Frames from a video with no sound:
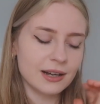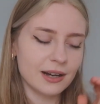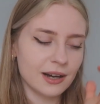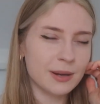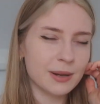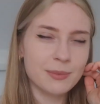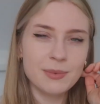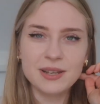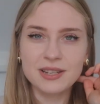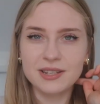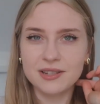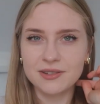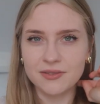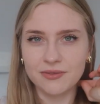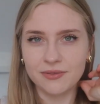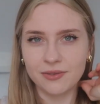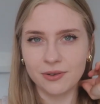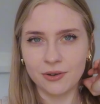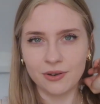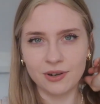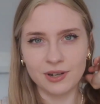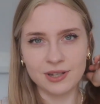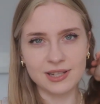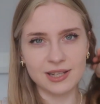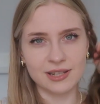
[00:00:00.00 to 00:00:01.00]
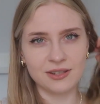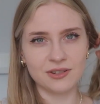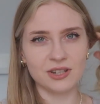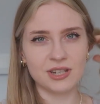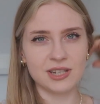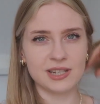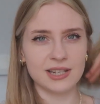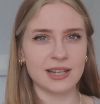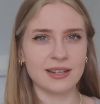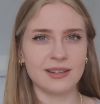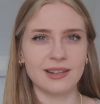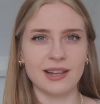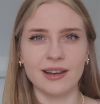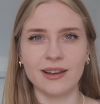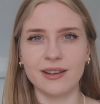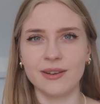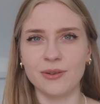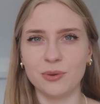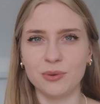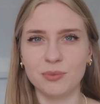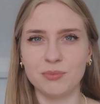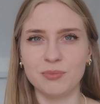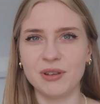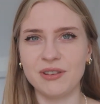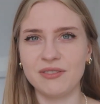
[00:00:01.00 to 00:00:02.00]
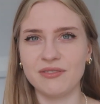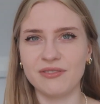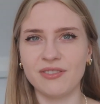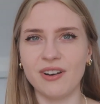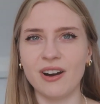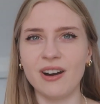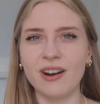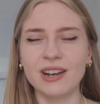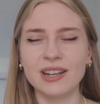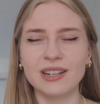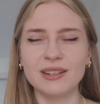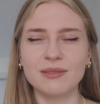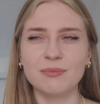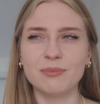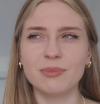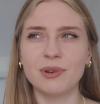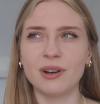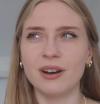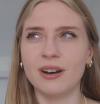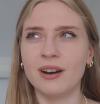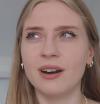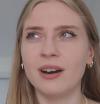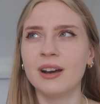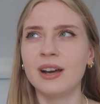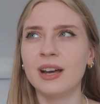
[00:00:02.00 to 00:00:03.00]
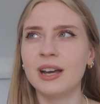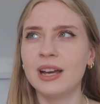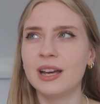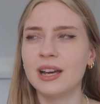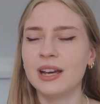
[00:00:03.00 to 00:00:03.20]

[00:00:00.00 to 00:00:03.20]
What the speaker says: I messaged Florence and she said that it would be fine, but